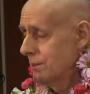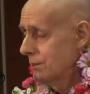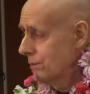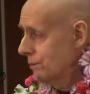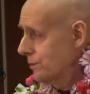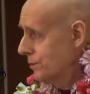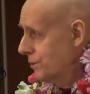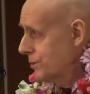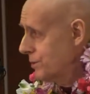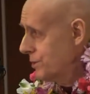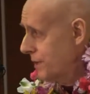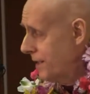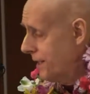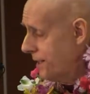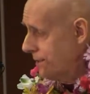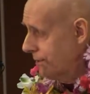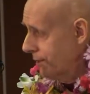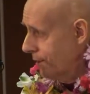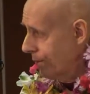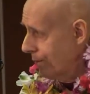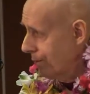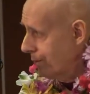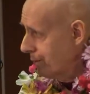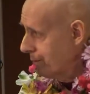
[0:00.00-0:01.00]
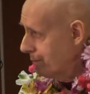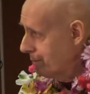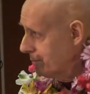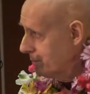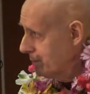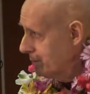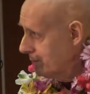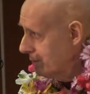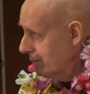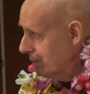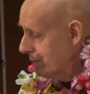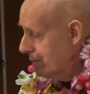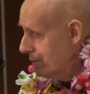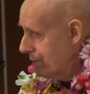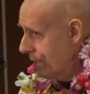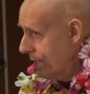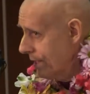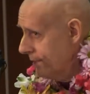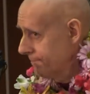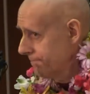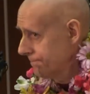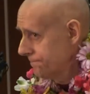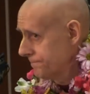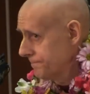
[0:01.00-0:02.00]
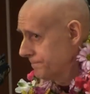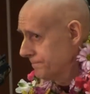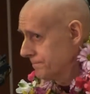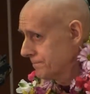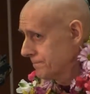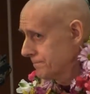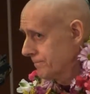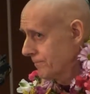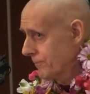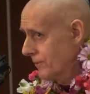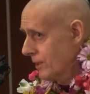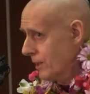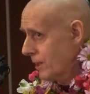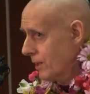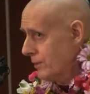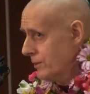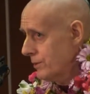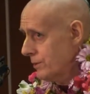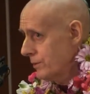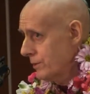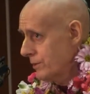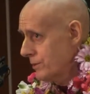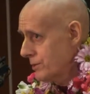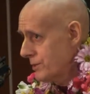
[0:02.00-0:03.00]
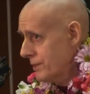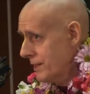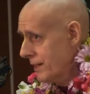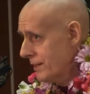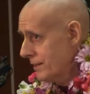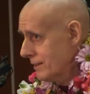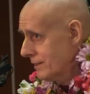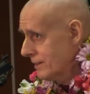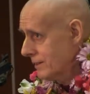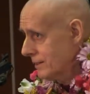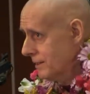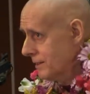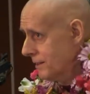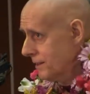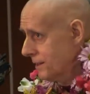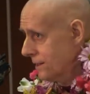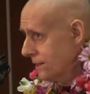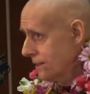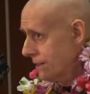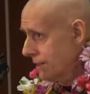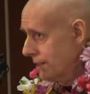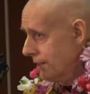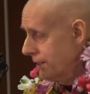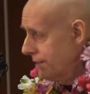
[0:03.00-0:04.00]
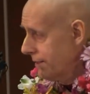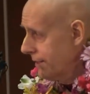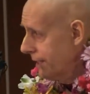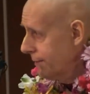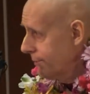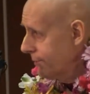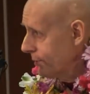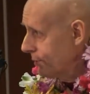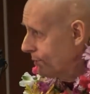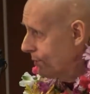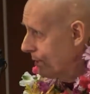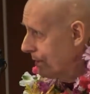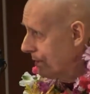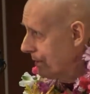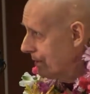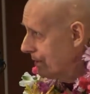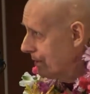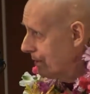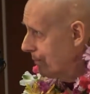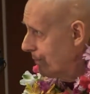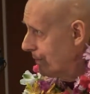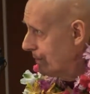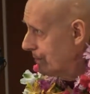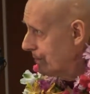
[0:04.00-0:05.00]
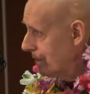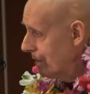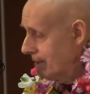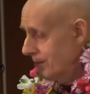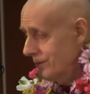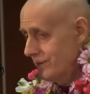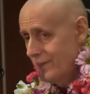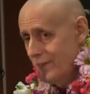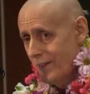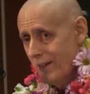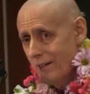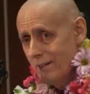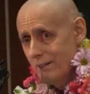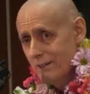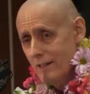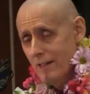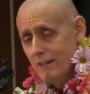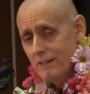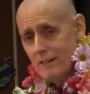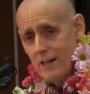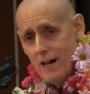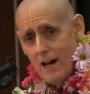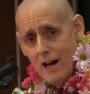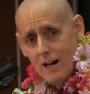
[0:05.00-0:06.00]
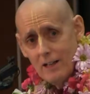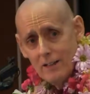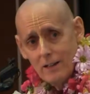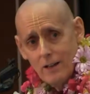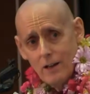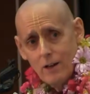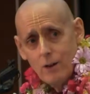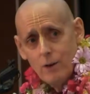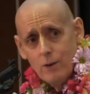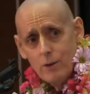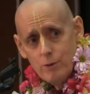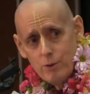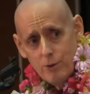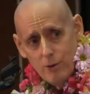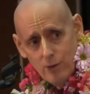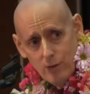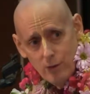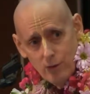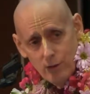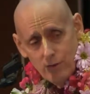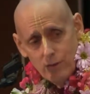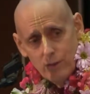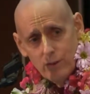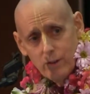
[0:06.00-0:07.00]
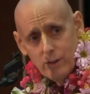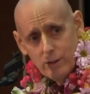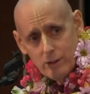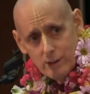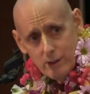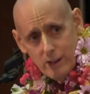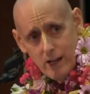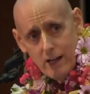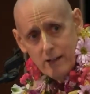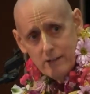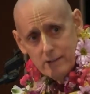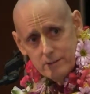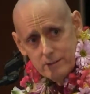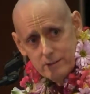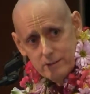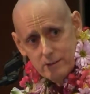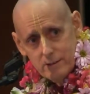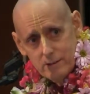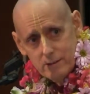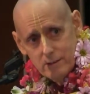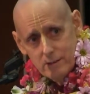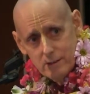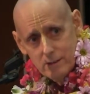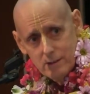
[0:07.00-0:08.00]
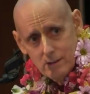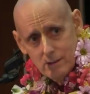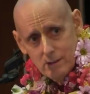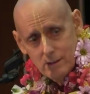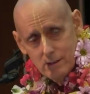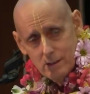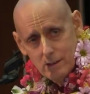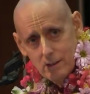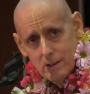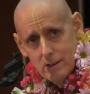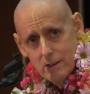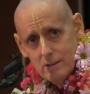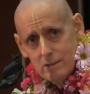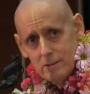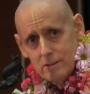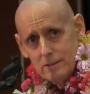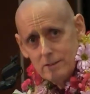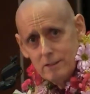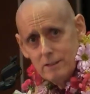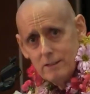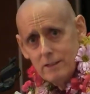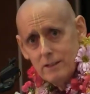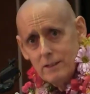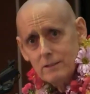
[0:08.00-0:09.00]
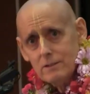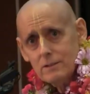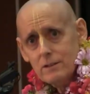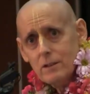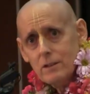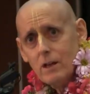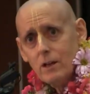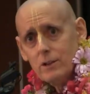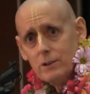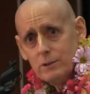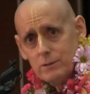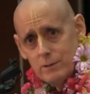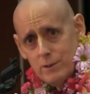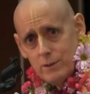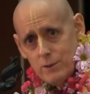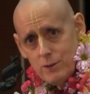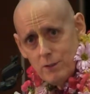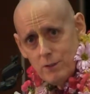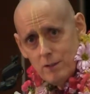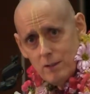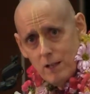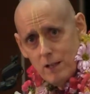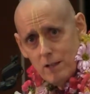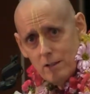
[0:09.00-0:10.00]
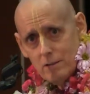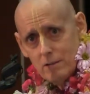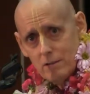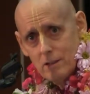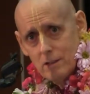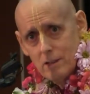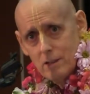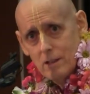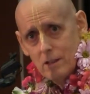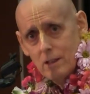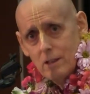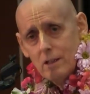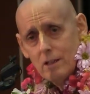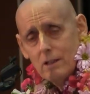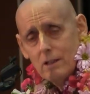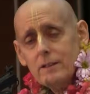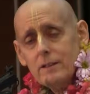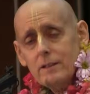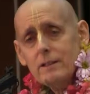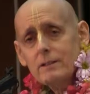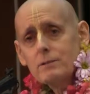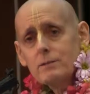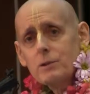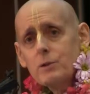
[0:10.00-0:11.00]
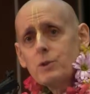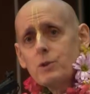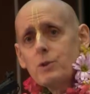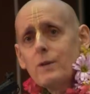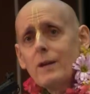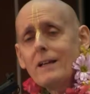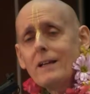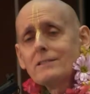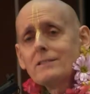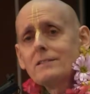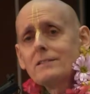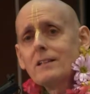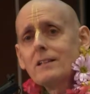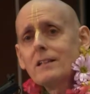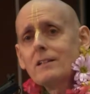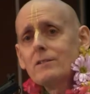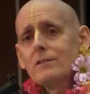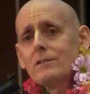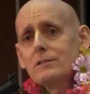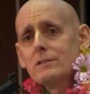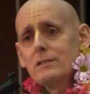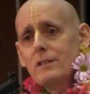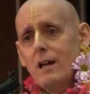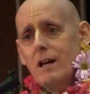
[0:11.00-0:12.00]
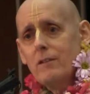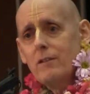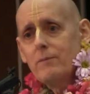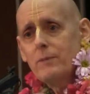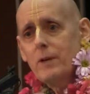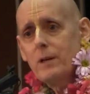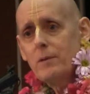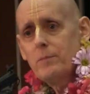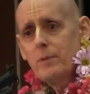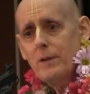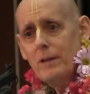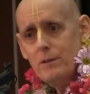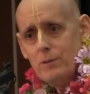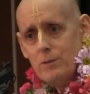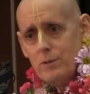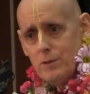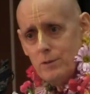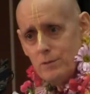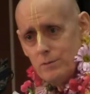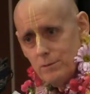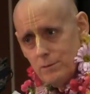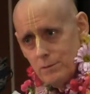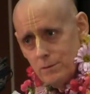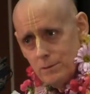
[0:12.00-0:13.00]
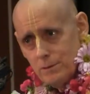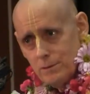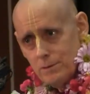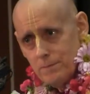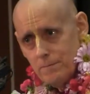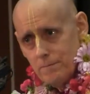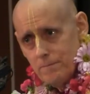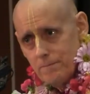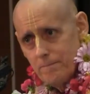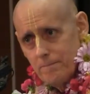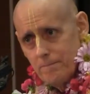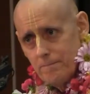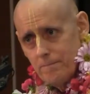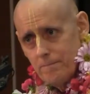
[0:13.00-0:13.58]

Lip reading: You can chant Om, you can chant, or you can chant a name according to one's own faith, like Allah or Jehovah or Christ. You see, these are Krishna, these are transcendental sound vibrations.